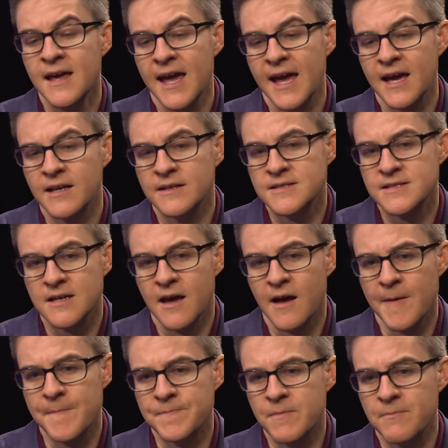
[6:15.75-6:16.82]
And
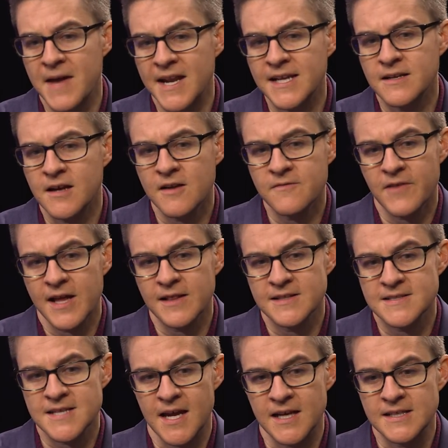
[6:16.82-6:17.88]
many
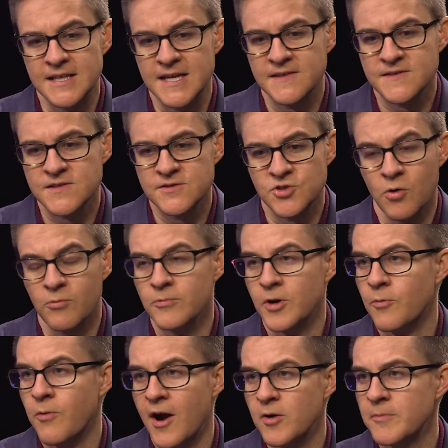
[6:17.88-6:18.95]
nonviolent techniques don't
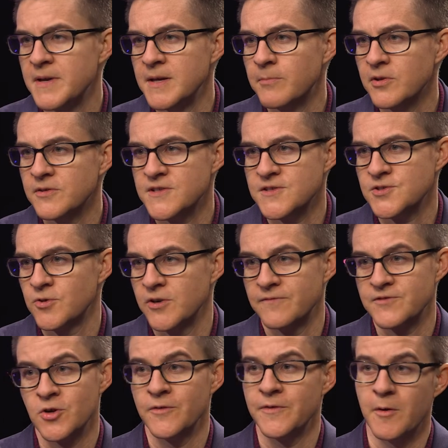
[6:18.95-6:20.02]
require people to sort of
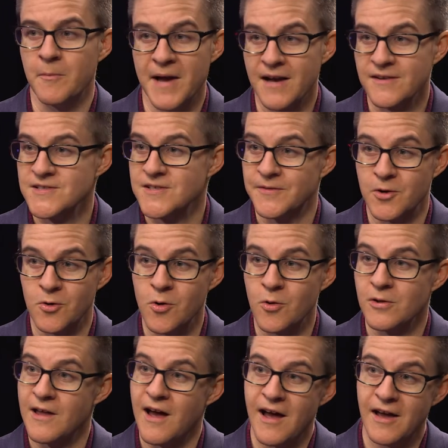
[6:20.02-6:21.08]
turn their backs on their
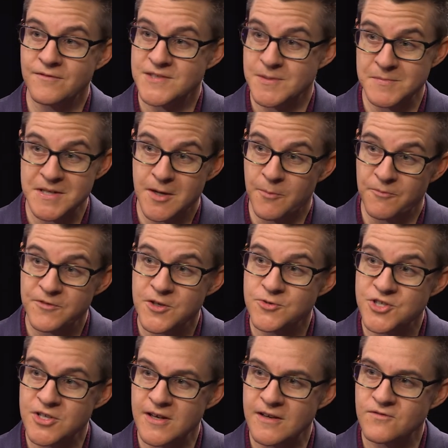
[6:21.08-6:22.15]
whole lives and become
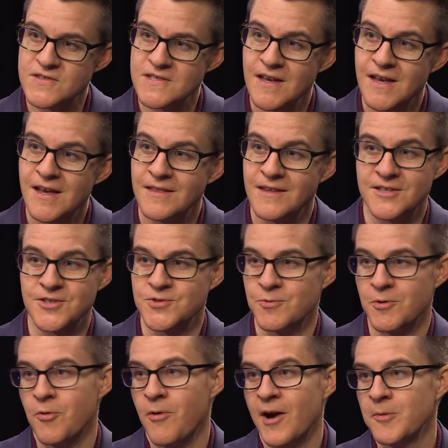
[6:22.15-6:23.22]
fugitives. They just
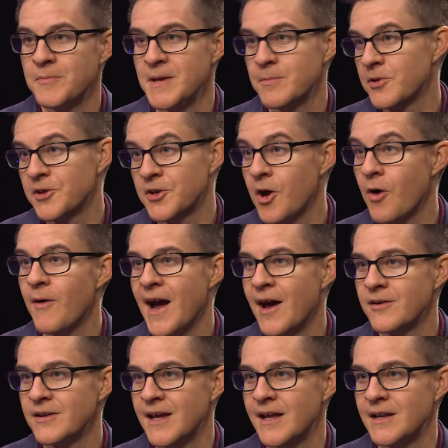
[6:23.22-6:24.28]
require people to go
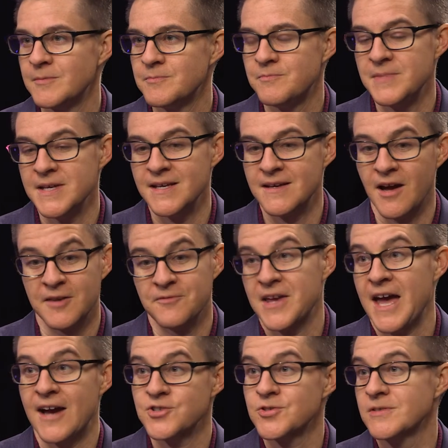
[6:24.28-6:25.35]
out and be kind of
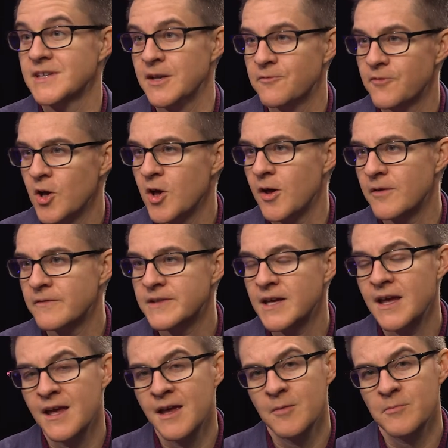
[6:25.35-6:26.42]
casually involved.
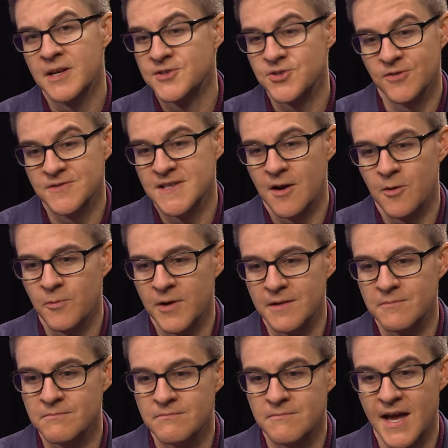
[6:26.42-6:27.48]
But it turns out
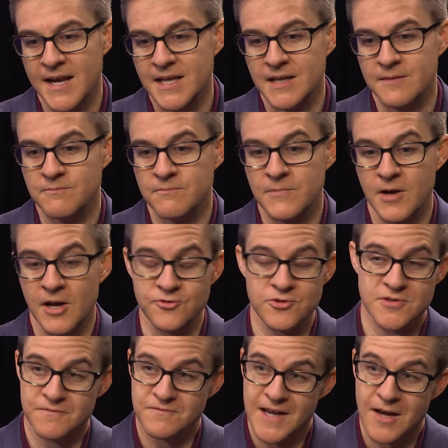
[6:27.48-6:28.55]
when many
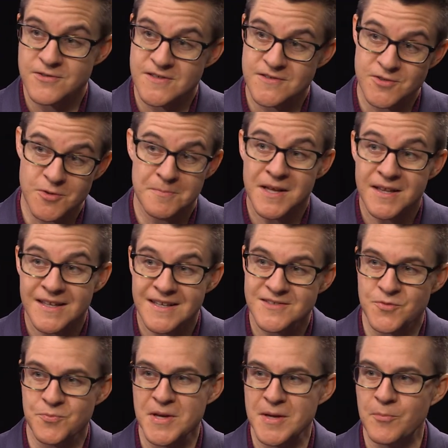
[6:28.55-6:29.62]
hundreds of thousands or millions
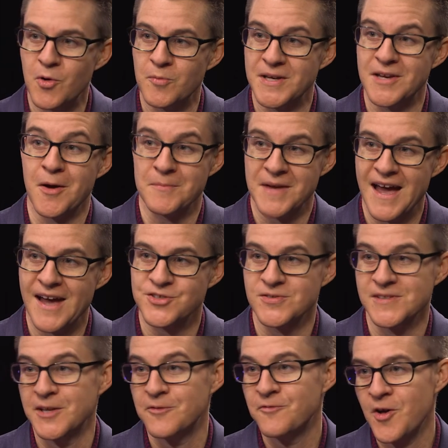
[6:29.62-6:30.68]
of people become
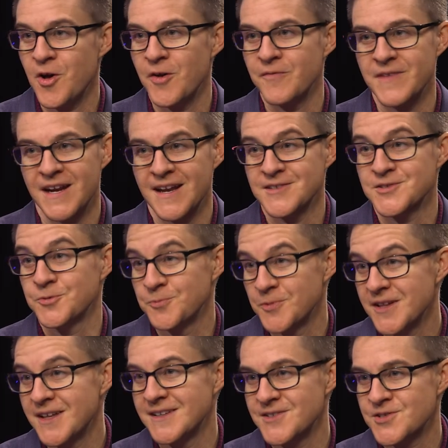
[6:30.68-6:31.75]
casually involved, that has a
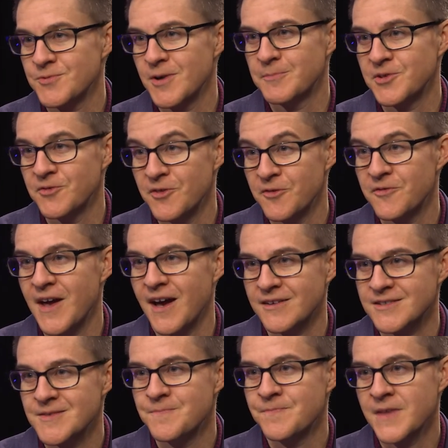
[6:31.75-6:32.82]
really disruptive
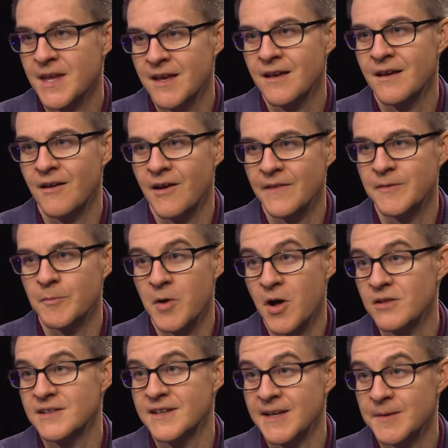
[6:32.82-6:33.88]
effect on the
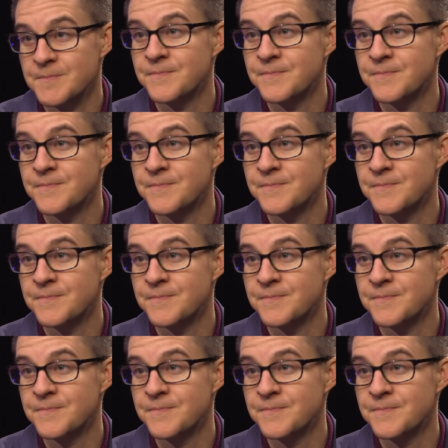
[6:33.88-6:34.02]
polity.